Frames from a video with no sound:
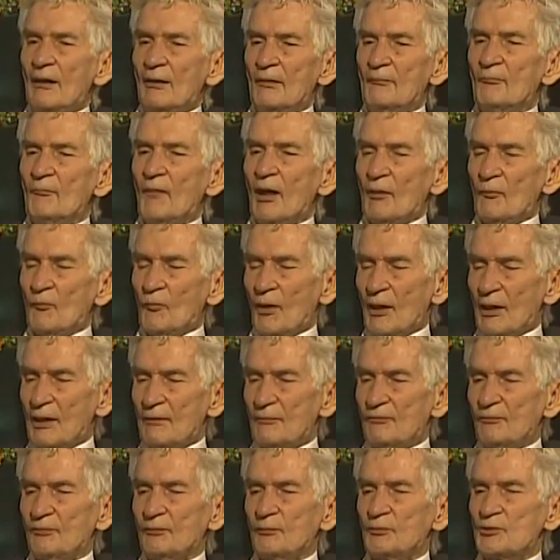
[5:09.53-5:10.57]
My
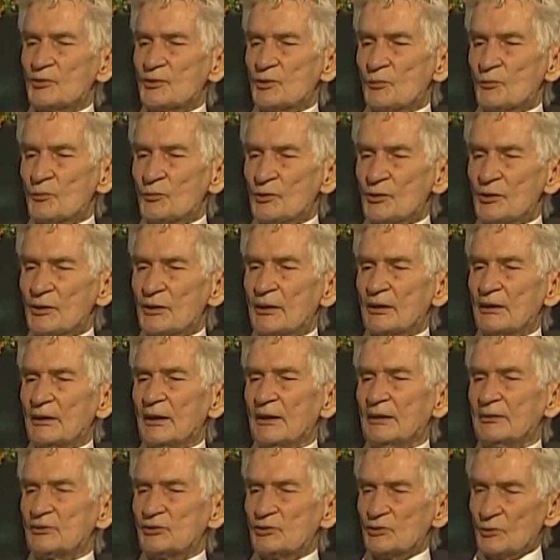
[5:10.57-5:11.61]
wife was at work,
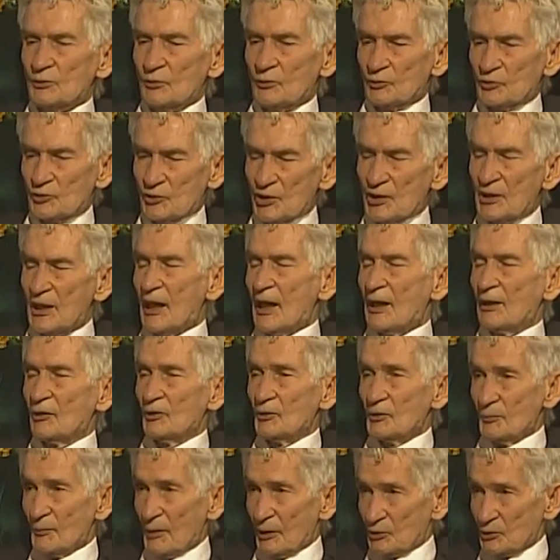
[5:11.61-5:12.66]
and so she got
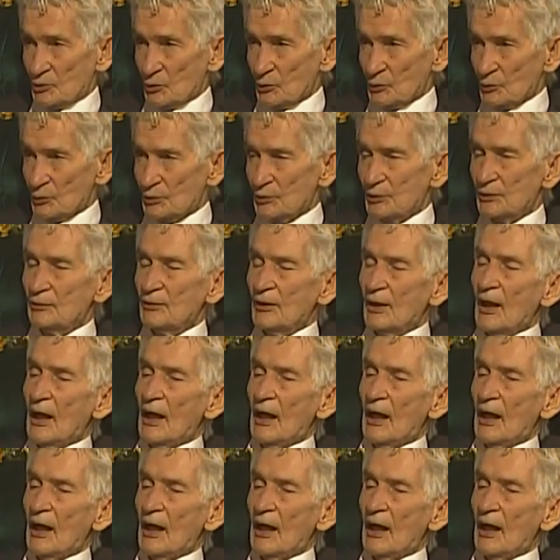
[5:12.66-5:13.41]
home. I told her.